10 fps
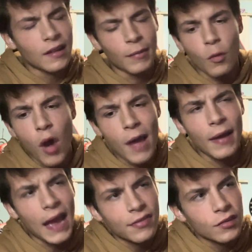I'm like, why am
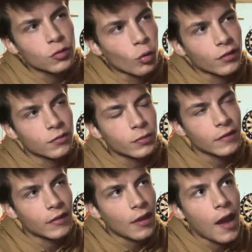I at this store at this
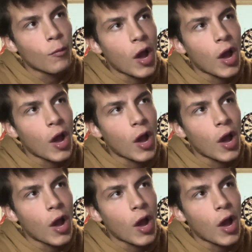specific time?